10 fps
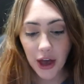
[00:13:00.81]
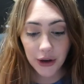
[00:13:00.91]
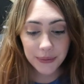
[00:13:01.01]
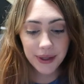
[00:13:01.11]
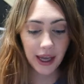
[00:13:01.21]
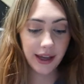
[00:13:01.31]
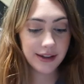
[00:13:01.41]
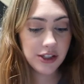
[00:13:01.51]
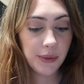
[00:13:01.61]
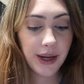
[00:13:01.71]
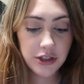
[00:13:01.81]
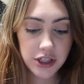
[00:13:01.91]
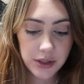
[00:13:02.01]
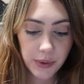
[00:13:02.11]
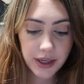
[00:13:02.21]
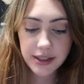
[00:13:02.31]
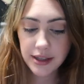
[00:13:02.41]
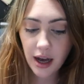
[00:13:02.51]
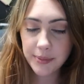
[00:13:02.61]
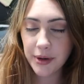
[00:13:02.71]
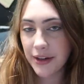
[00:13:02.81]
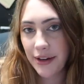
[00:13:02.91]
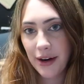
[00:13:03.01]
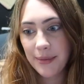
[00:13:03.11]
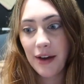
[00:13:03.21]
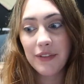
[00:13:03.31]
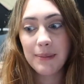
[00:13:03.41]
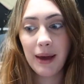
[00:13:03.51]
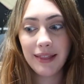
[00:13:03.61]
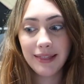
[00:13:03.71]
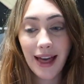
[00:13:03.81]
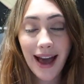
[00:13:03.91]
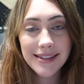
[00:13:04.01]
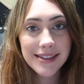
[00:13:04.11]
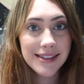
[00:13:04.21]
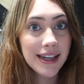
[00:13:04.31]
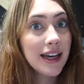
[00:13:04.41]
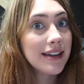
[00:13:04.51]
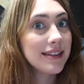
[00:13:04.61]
Okay, so I just wanted to hop on here. I'm having my last